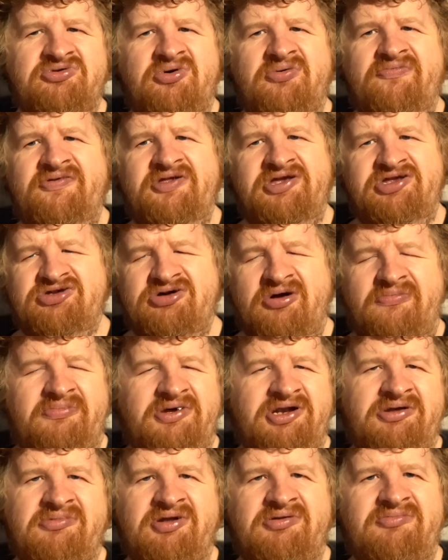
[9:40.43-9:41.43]
Hopefully, he's got
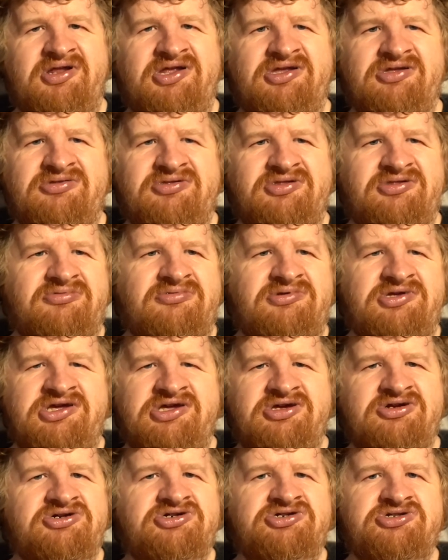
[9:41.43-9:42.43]
many, many, many
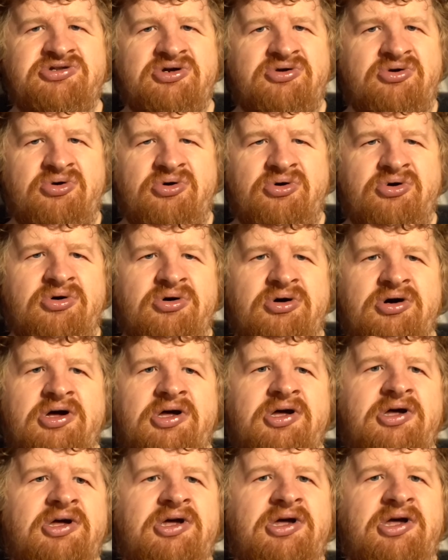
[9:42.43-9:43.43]
years to go
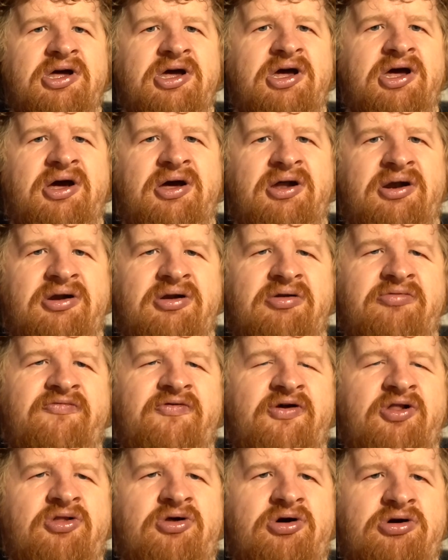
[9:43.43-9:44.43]
uh, around
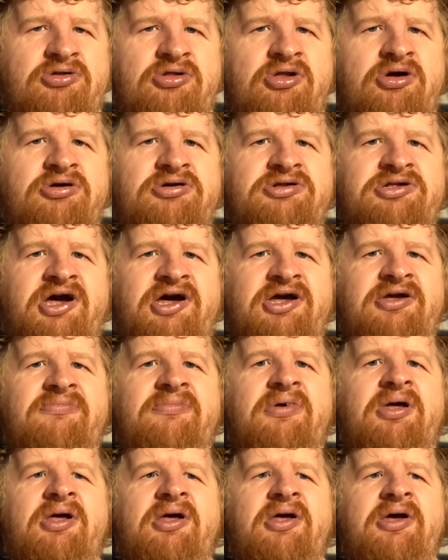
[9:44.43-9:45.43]
for a long, long
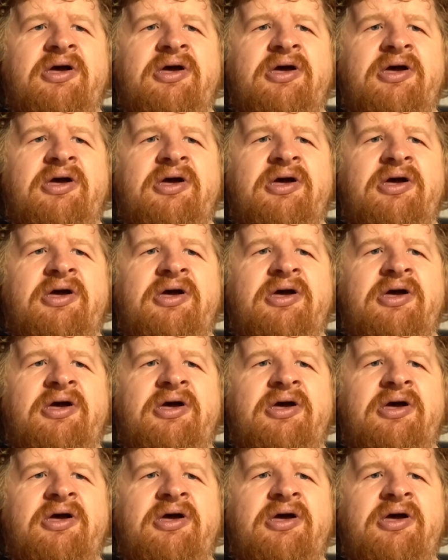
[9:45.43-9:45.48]
time.